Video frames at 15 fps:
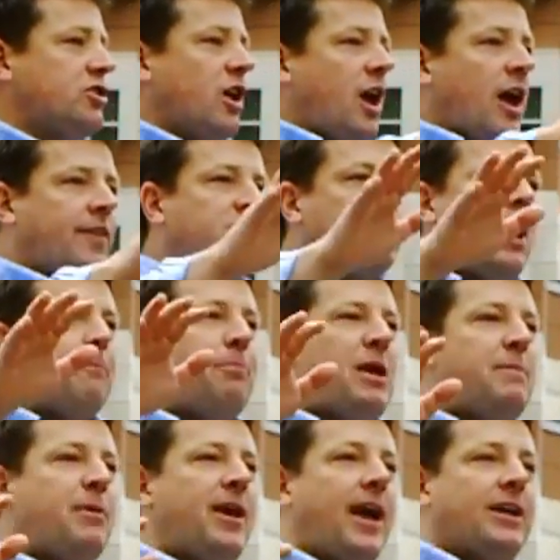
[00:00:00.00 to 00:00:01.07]
This is on
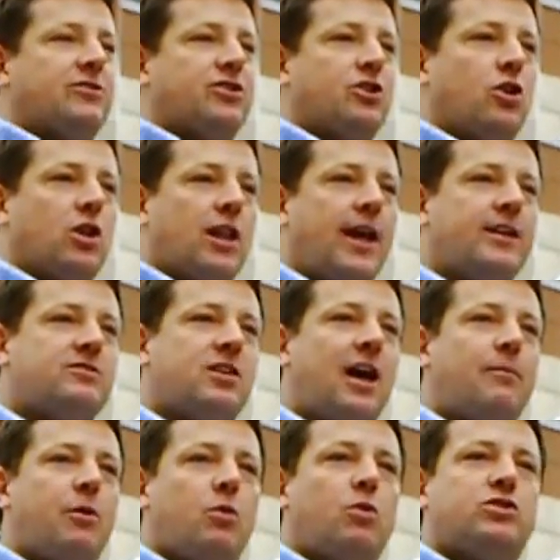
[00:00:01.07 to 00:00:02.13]
PBS. You know, the last
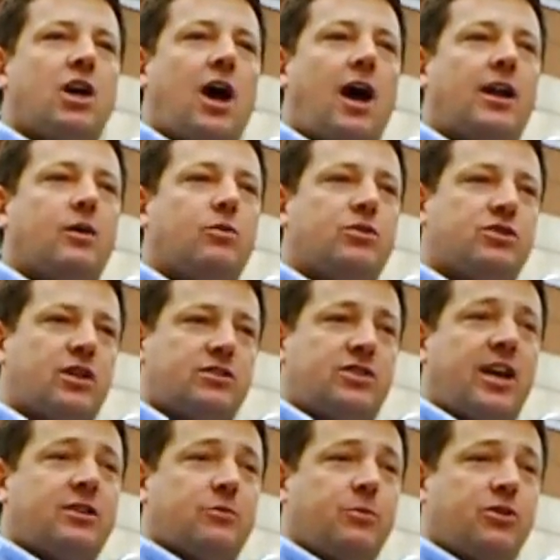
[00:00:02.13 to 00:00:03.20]
time it was on, it was at
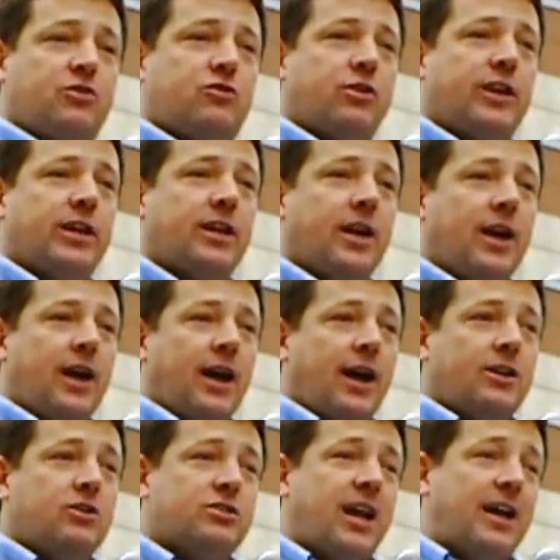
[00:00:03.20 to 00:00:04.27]
Sesame Street.
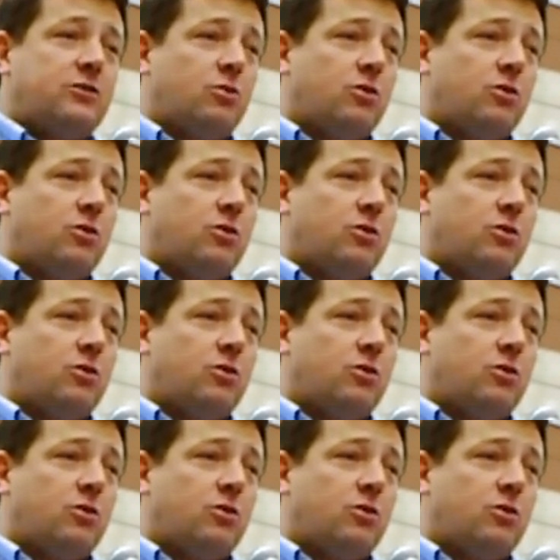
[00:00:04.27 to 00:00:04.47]
And those guys were at